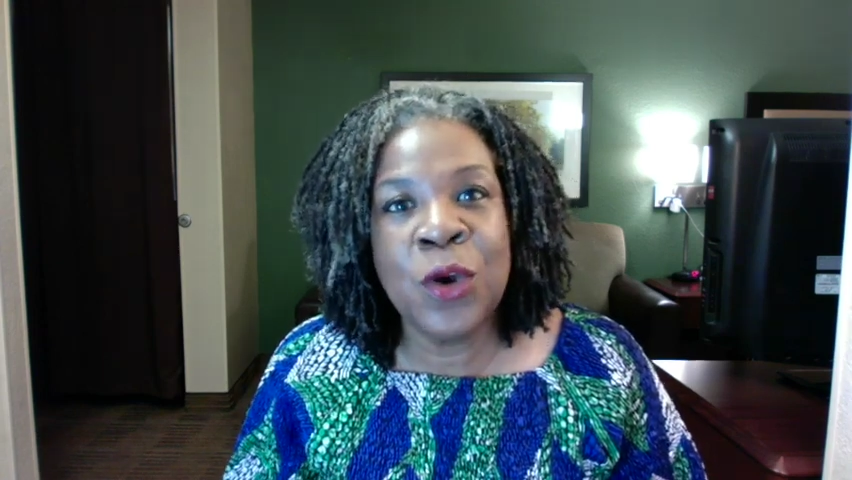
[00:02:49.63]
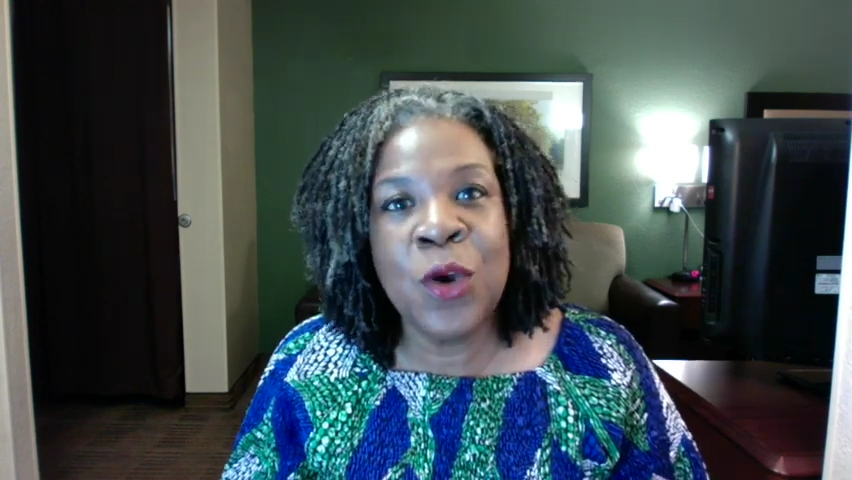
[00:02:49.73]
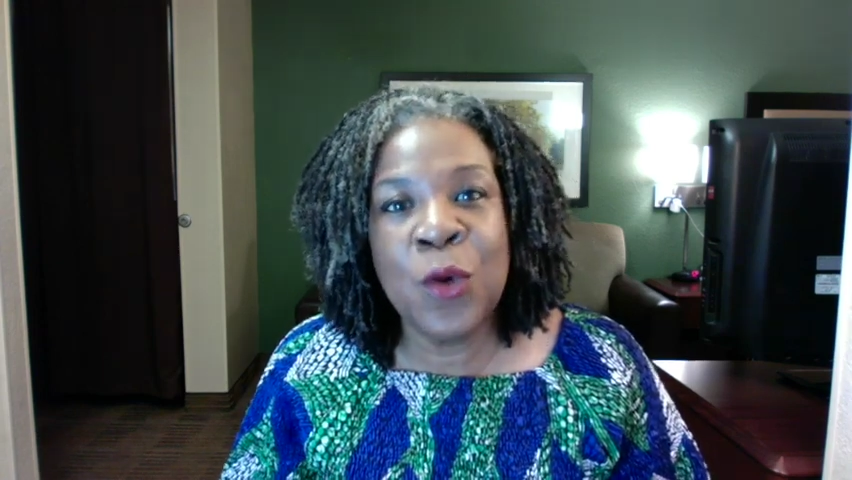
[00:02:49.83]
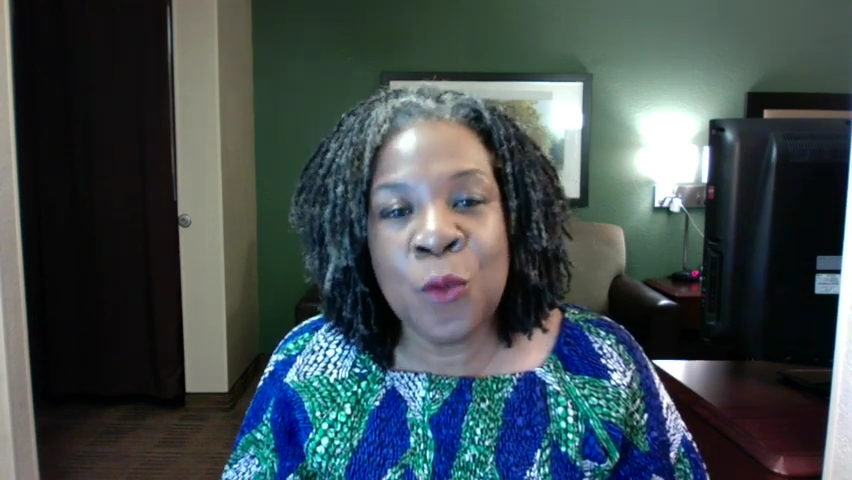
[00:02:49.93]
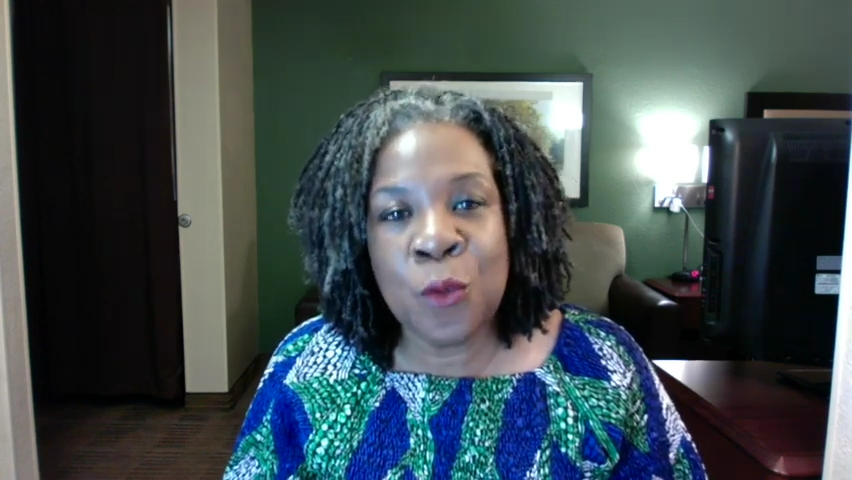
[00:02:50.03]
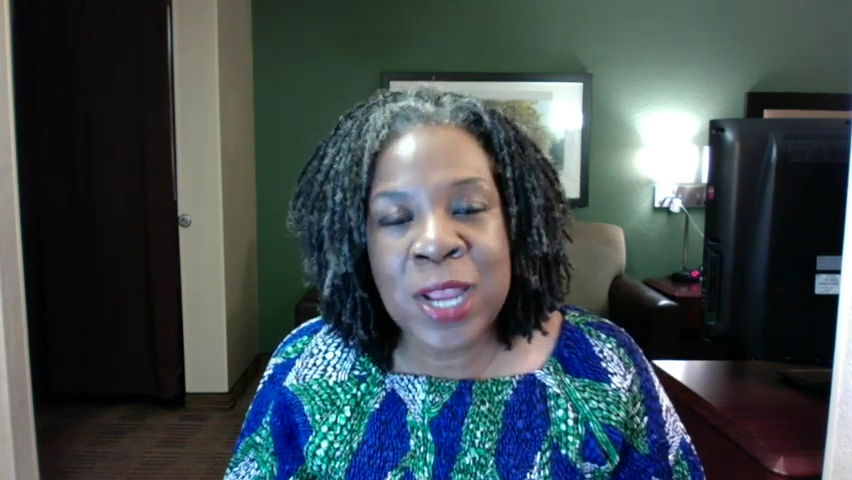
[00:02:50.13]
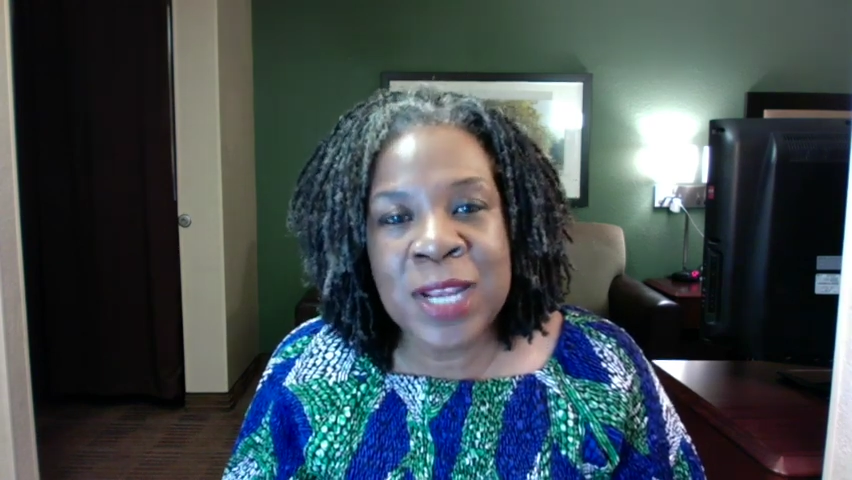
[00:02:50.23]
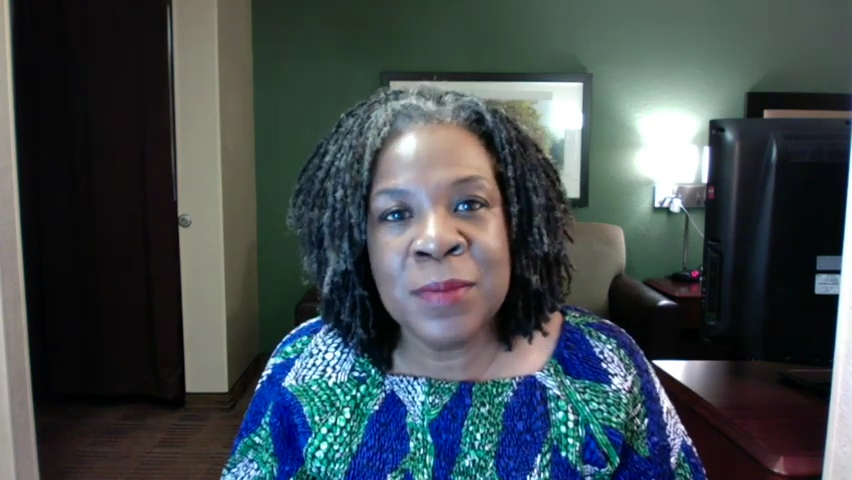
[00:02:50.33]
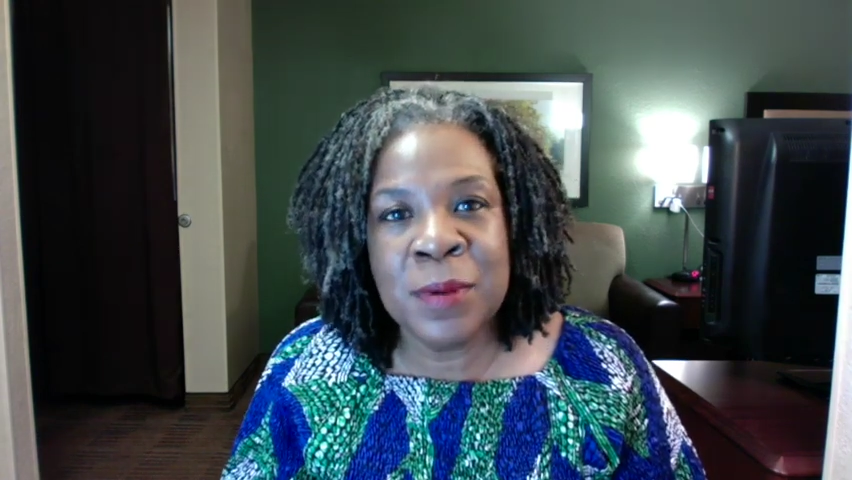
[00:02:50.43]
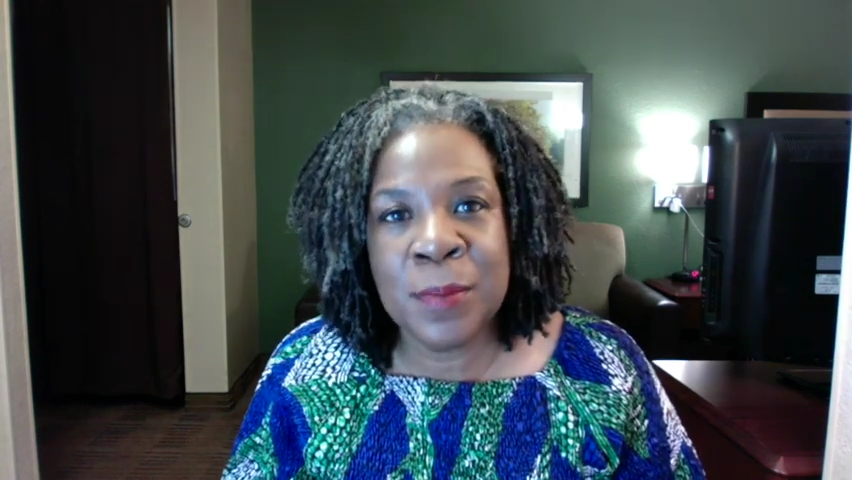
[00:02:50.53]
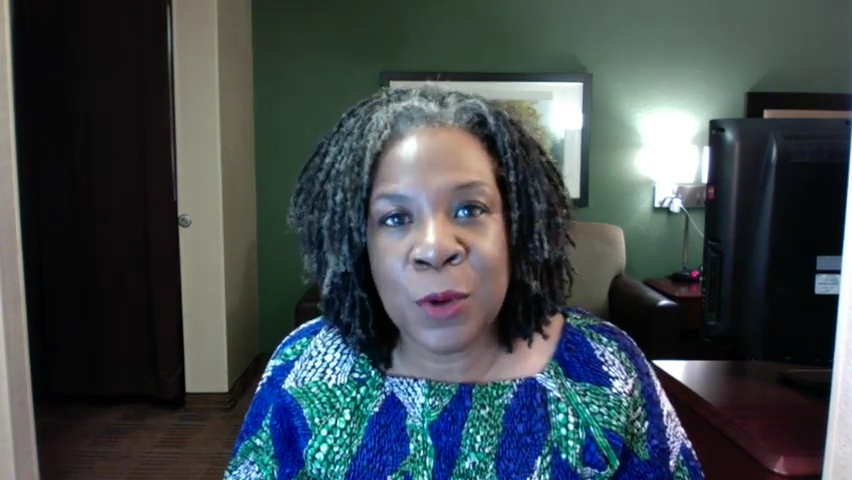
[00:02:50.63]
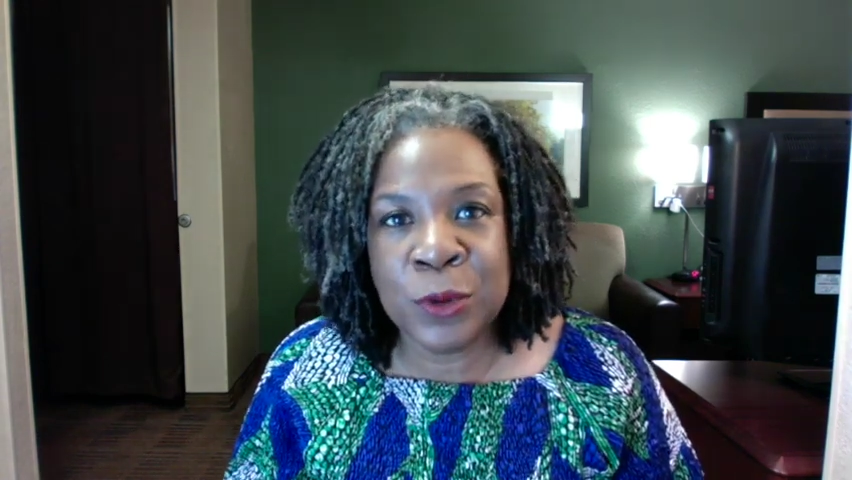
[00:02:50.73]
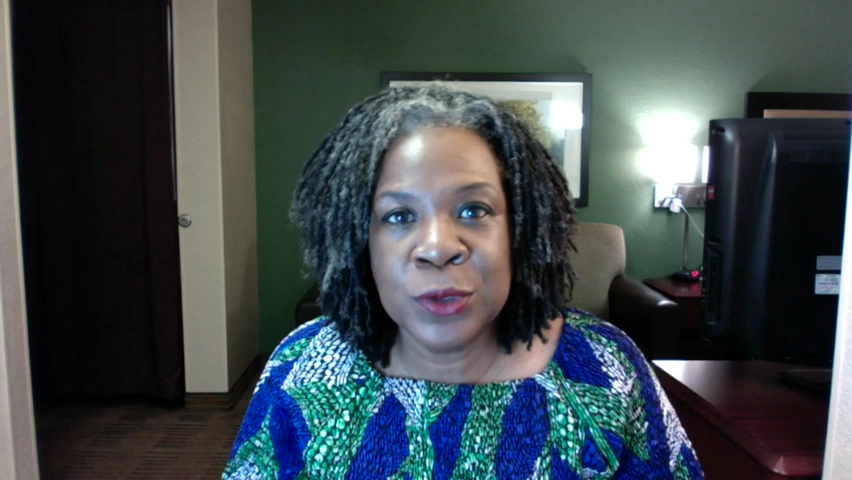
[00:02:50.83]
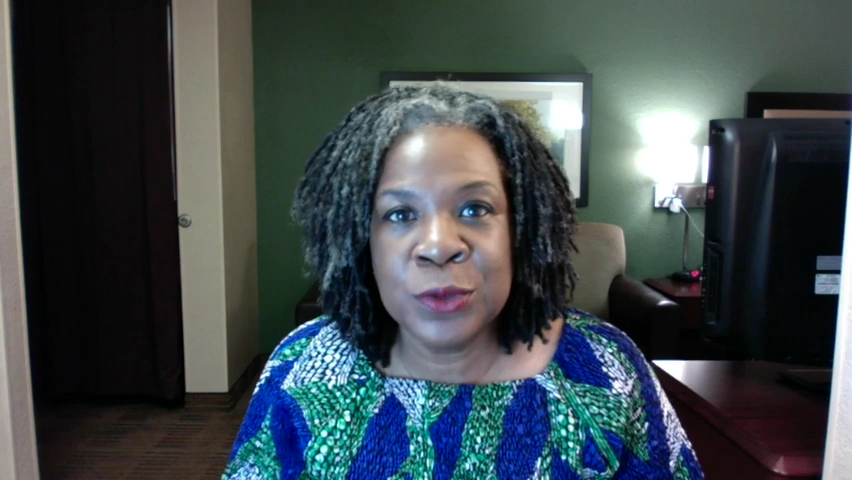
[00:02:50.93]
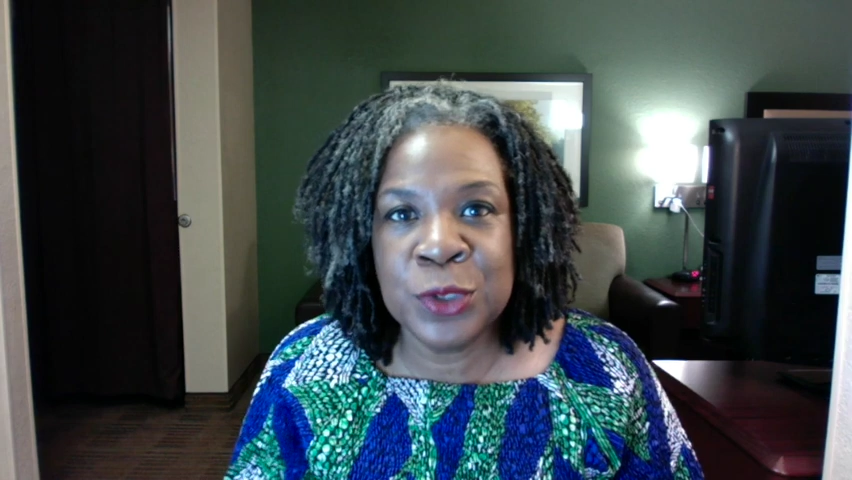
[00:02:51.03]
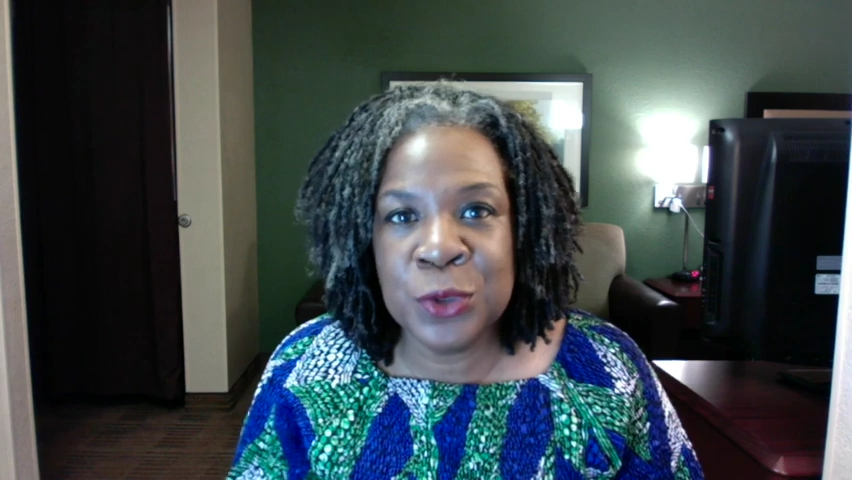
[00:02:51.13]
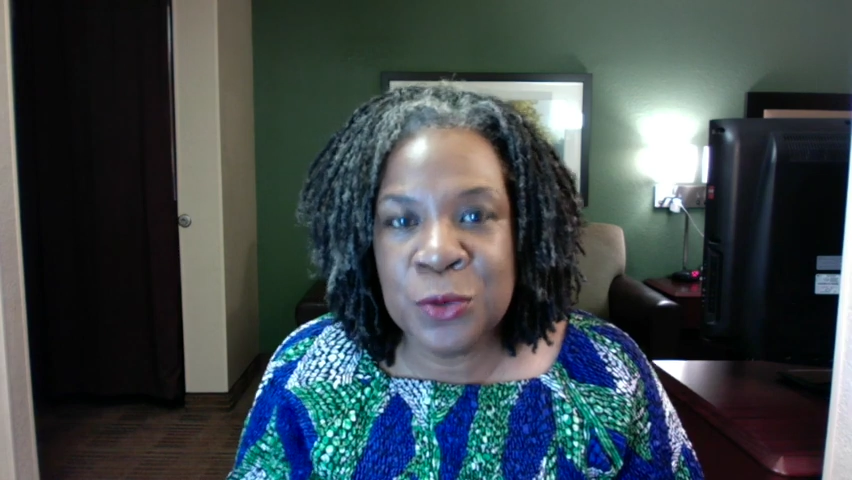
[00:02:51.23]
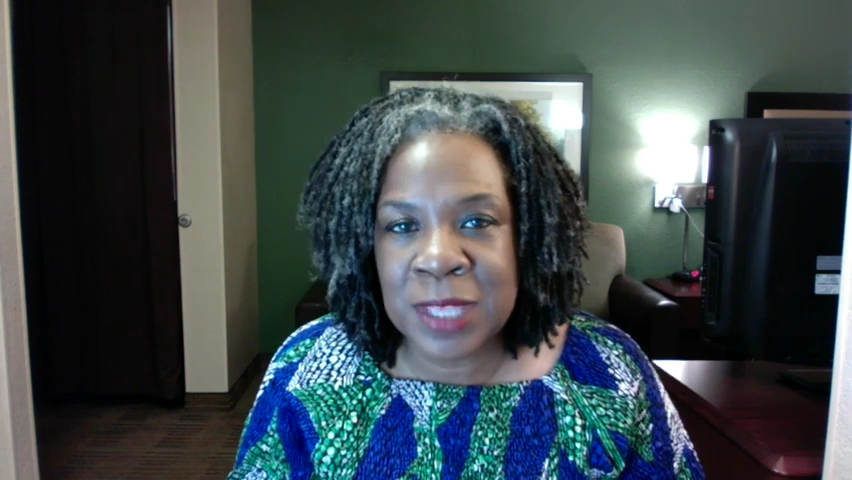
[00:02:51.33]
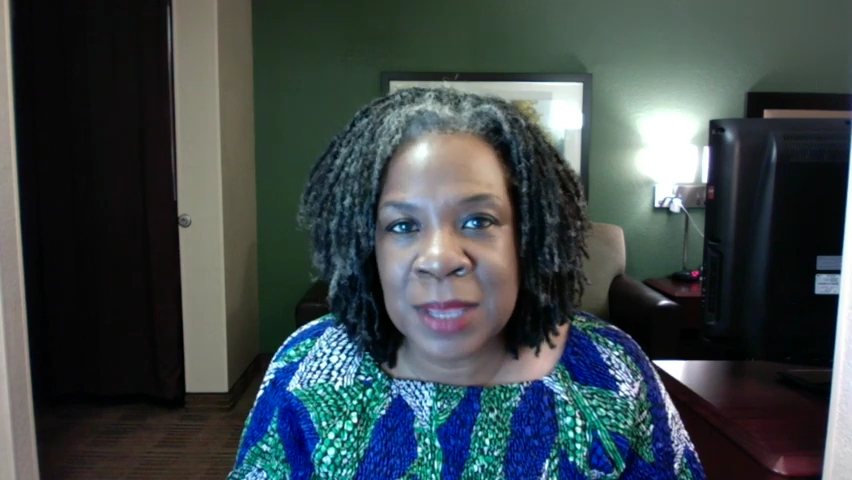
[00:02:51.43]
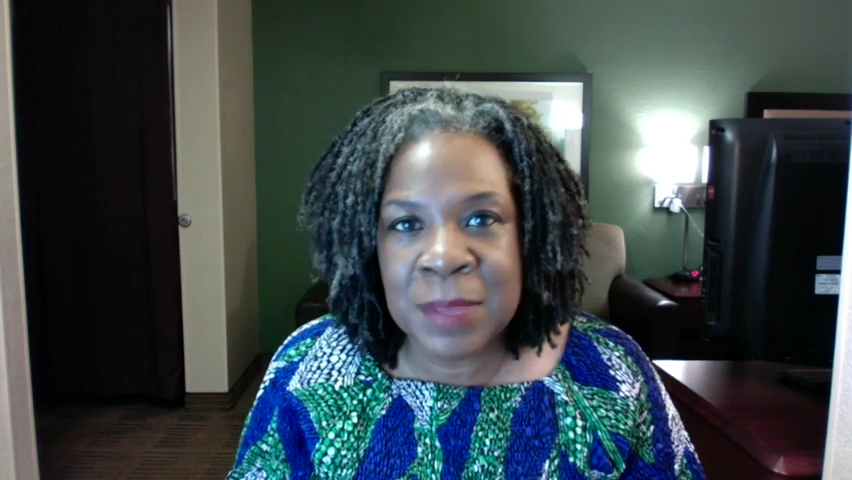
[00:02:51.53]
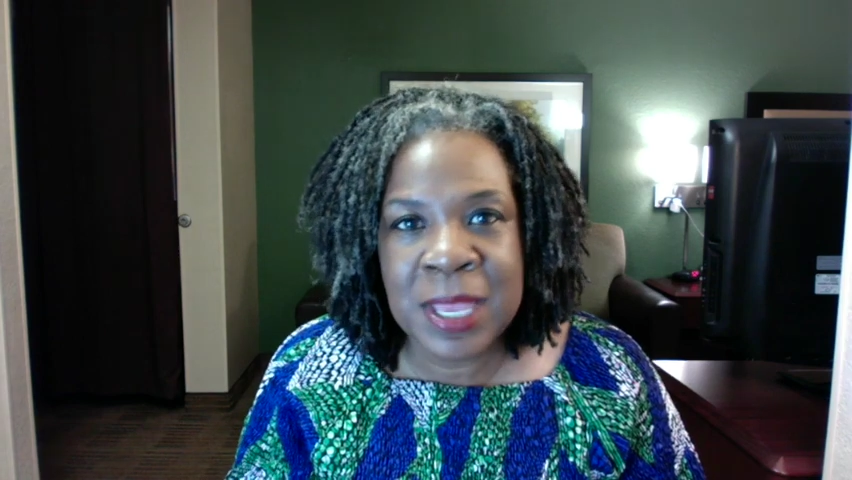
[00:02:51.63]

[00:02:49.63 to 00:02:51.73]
written proposal to them.